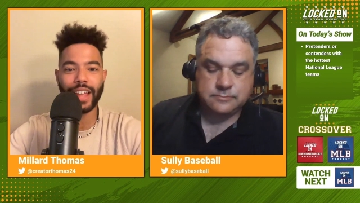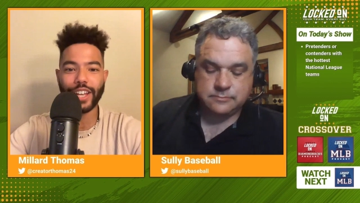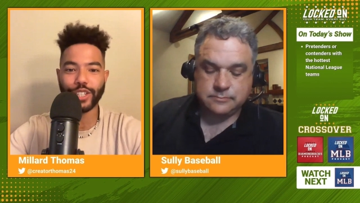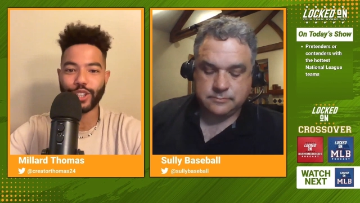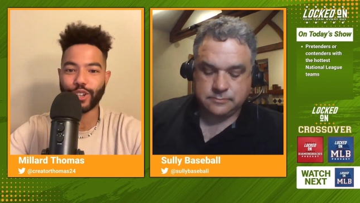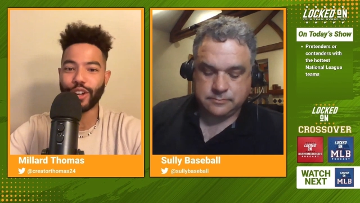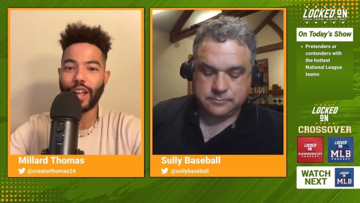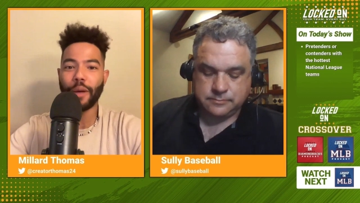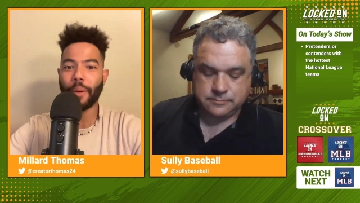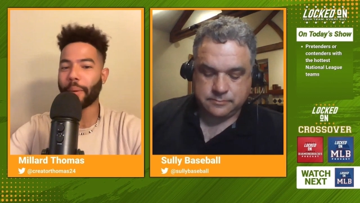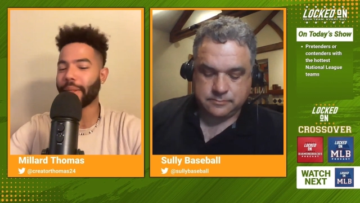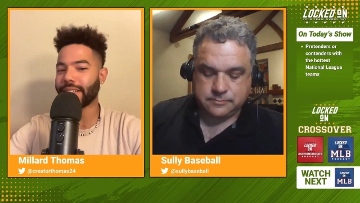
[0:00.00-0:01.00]
Speaker 1: last year.
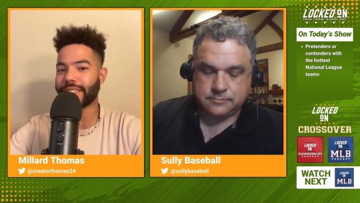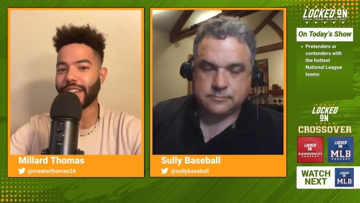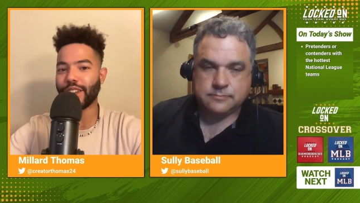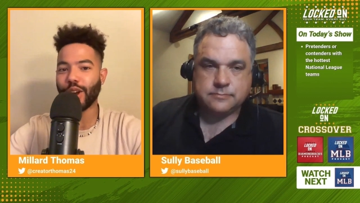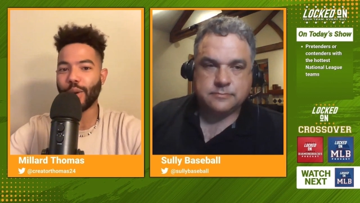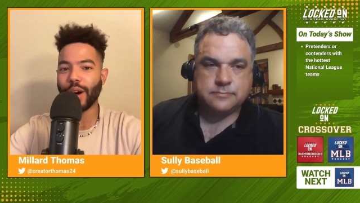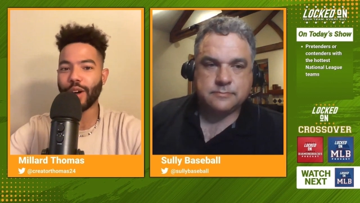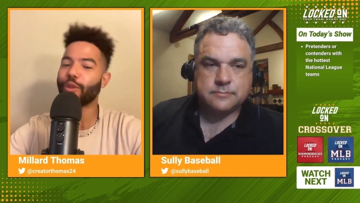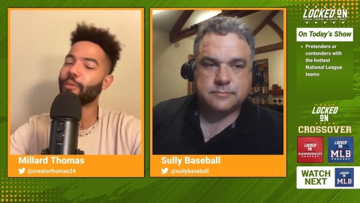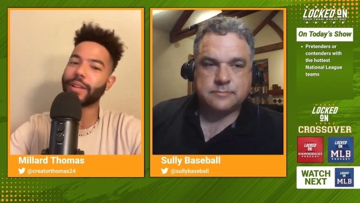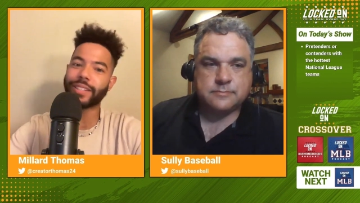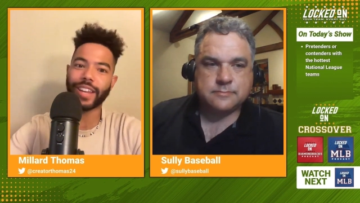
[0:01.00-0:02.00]
Maybe they say, you know what,
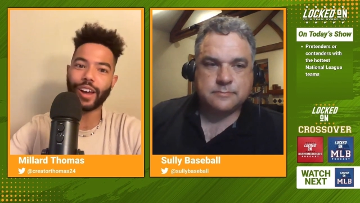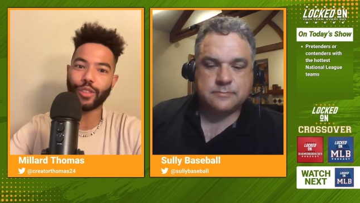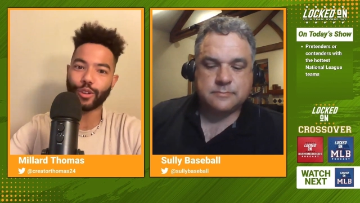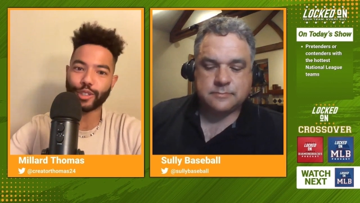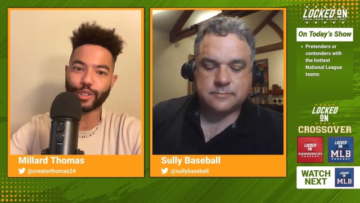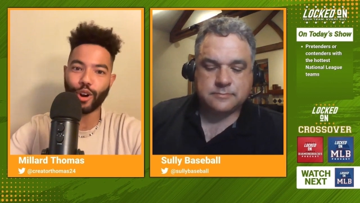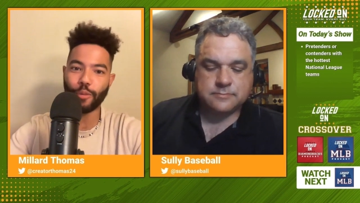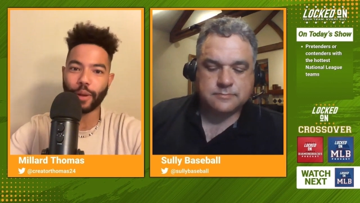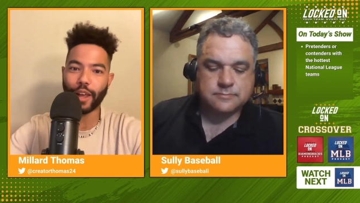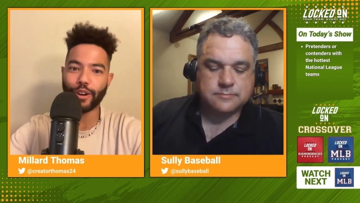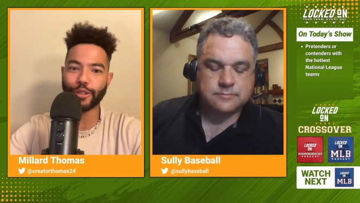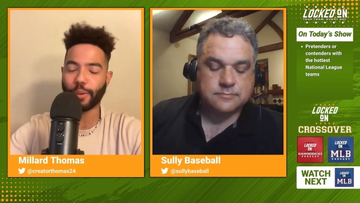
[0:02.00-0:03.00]
we missed out on those star
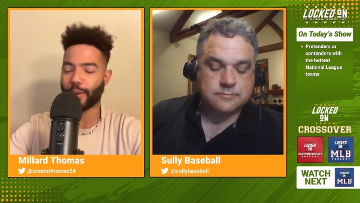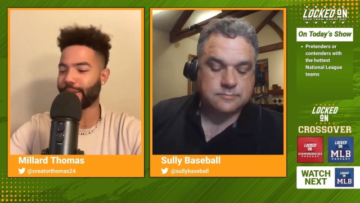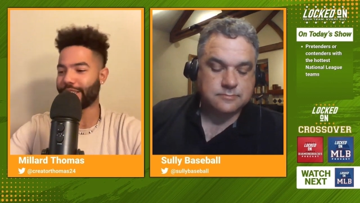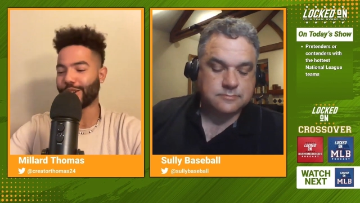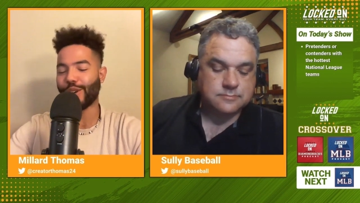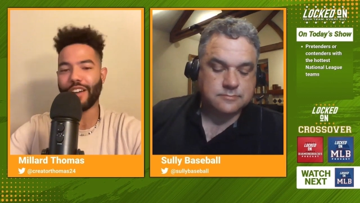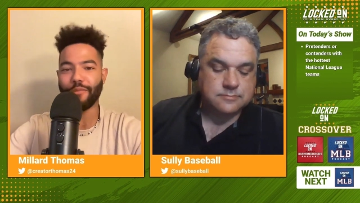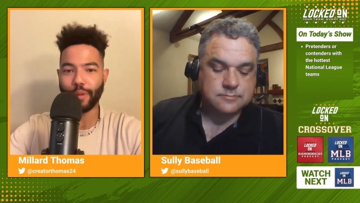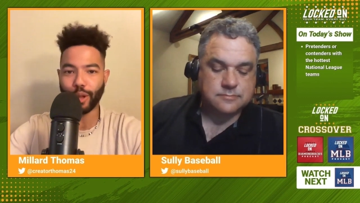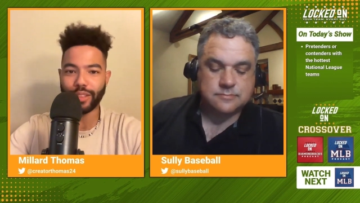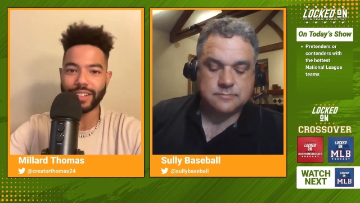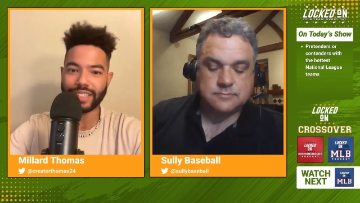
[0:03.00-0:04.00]
players, but we still have
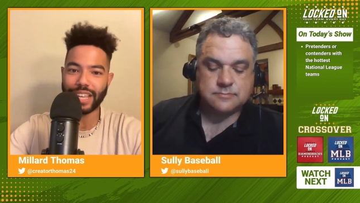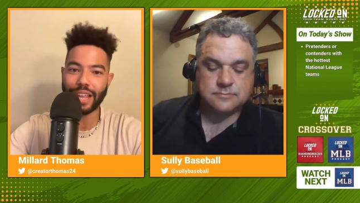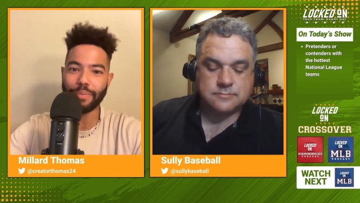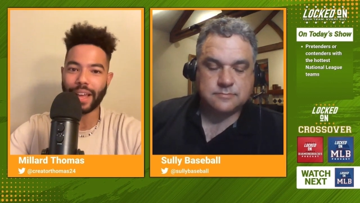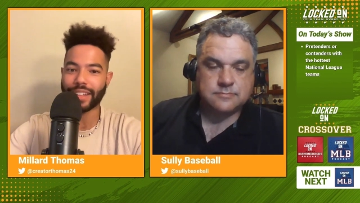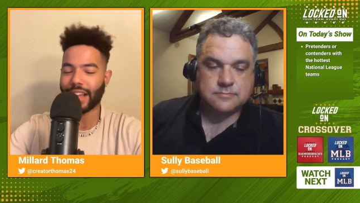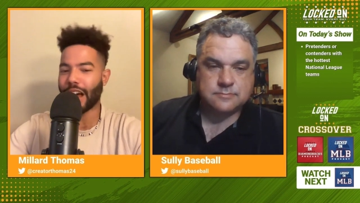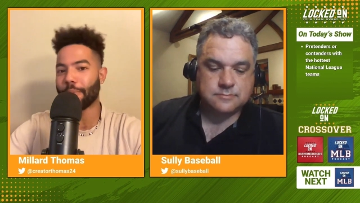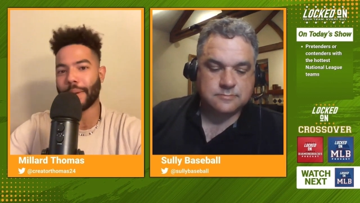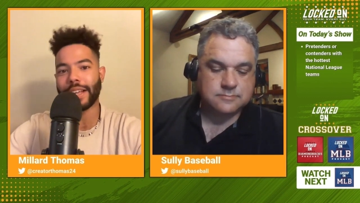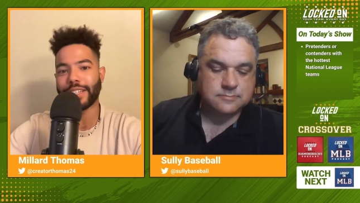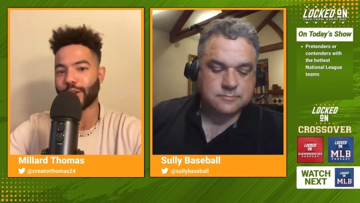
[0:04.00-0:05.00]
built this team that's
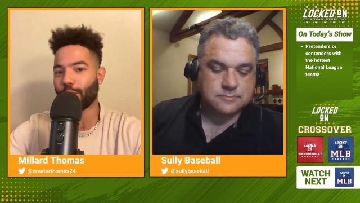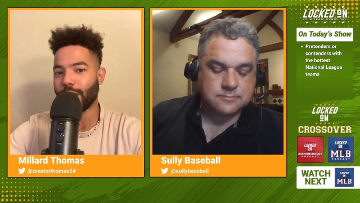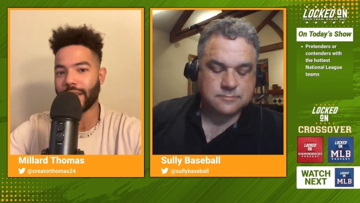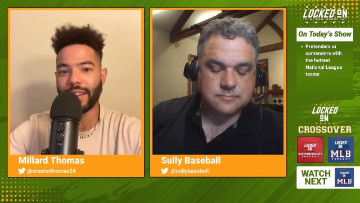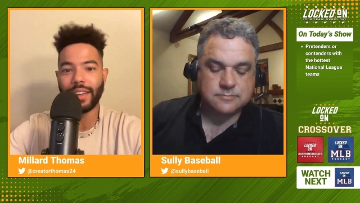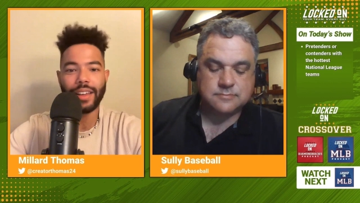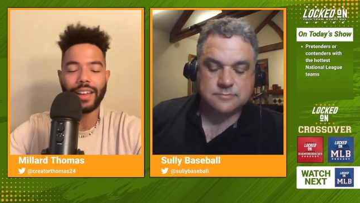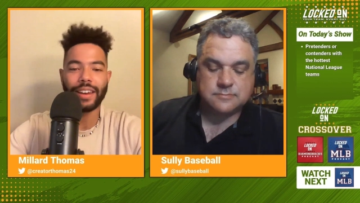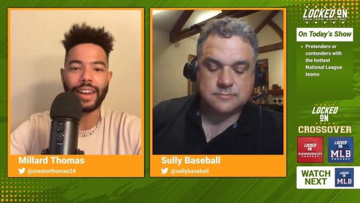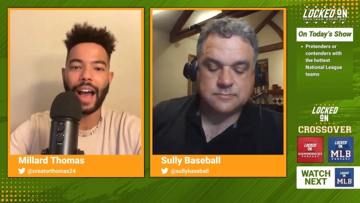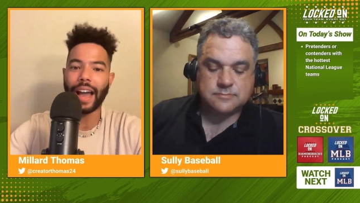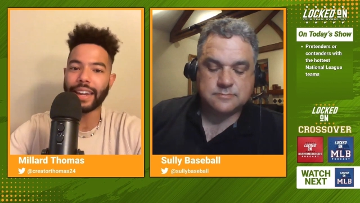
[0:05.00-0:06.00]
on pace to win
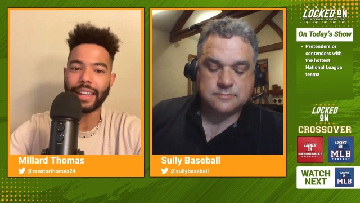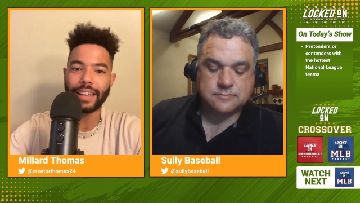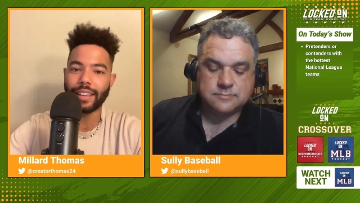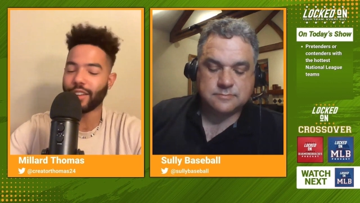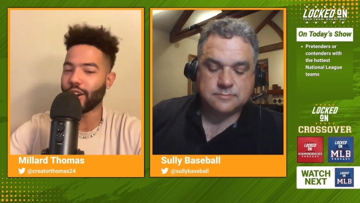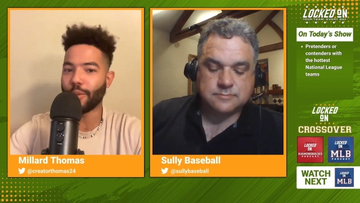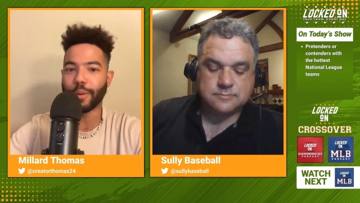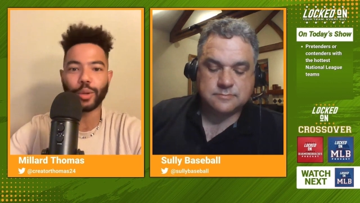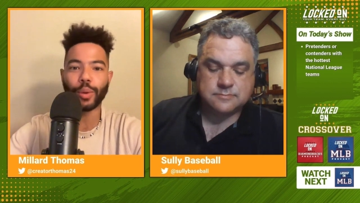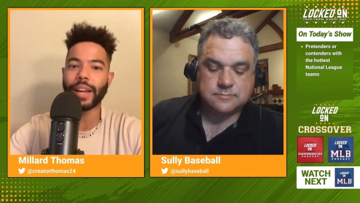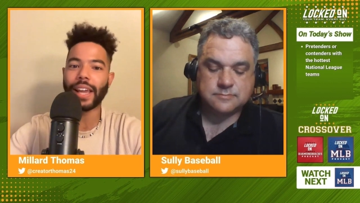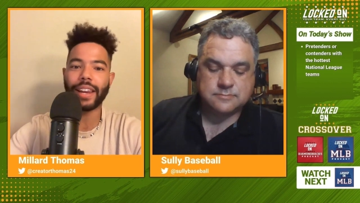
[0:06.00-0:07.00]
ninety, you know,
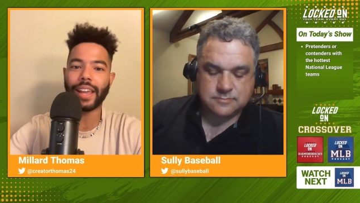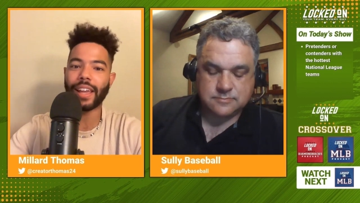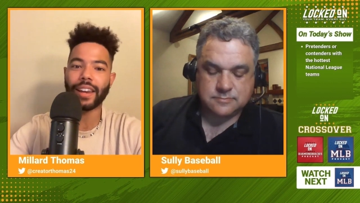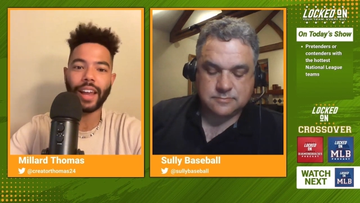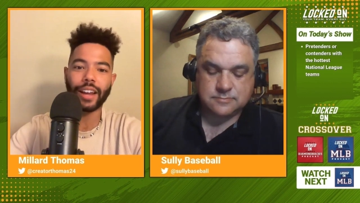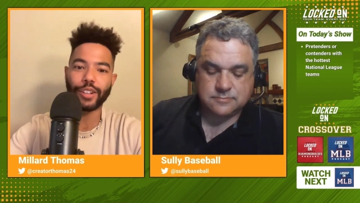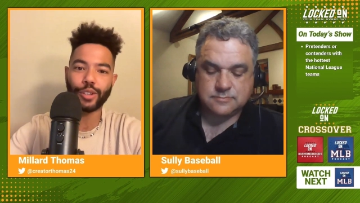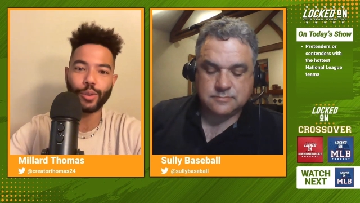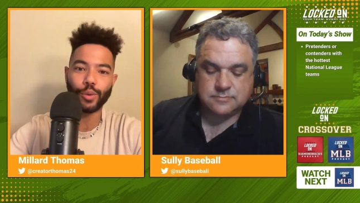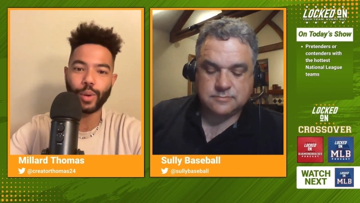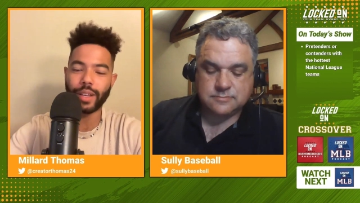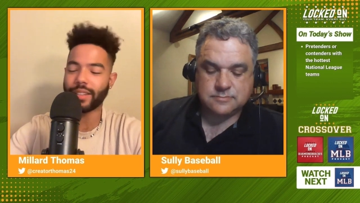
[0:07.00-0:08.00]
between eighty-eight and
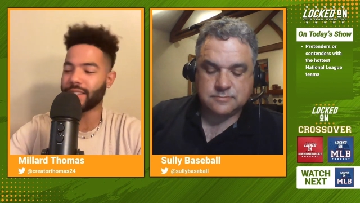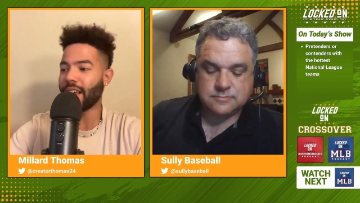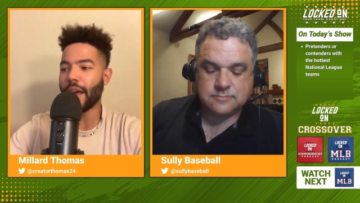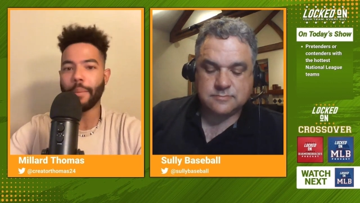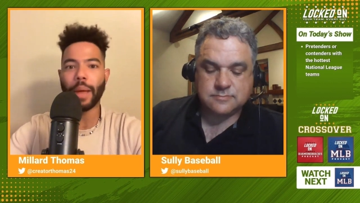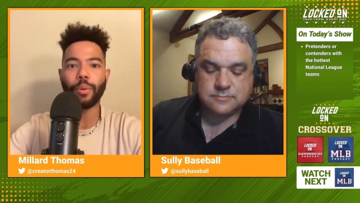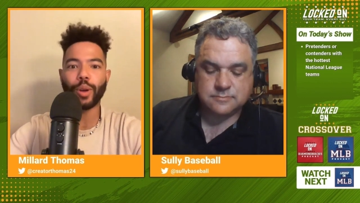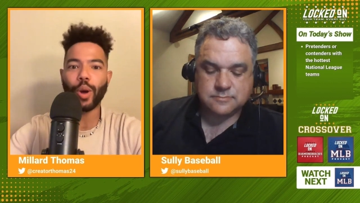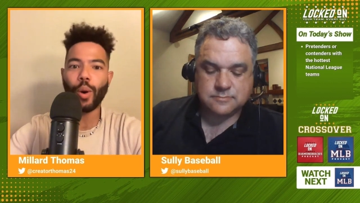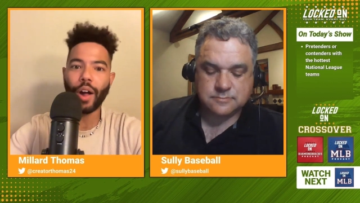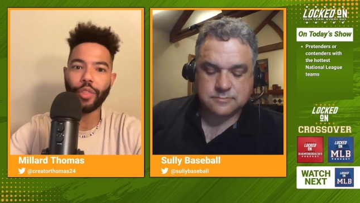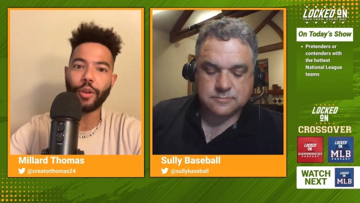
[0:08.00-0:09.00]
ninety-two wins. Maybe we
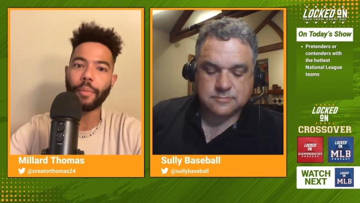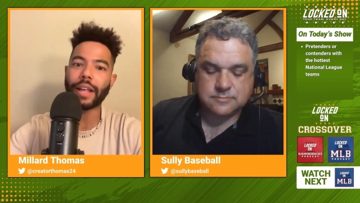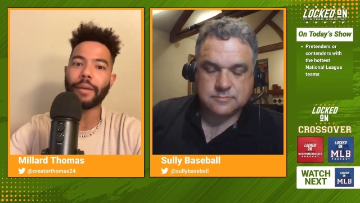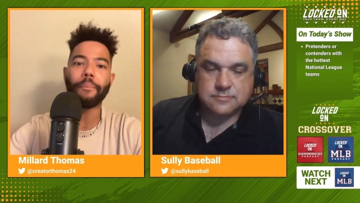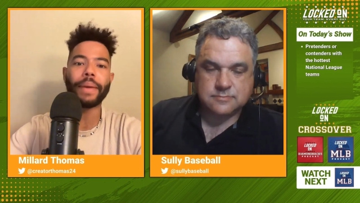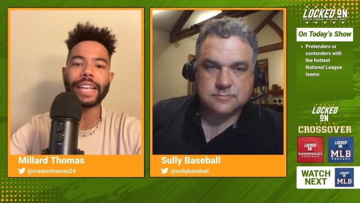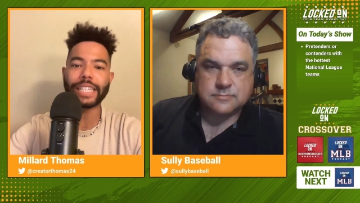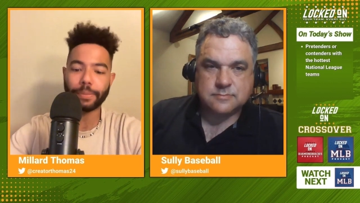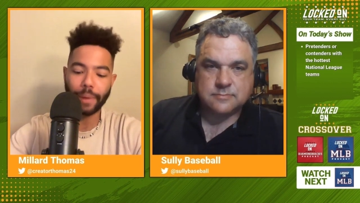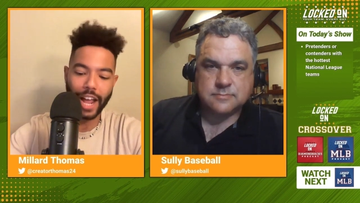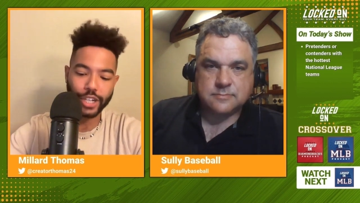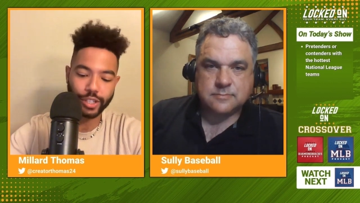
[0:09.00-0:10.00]
go out there and make a big
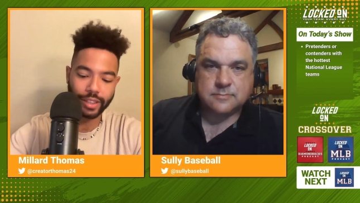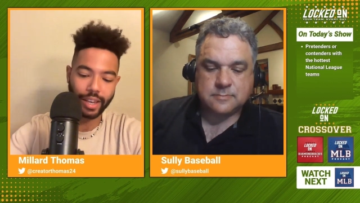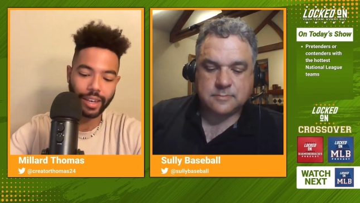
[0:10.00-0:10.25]
splash at the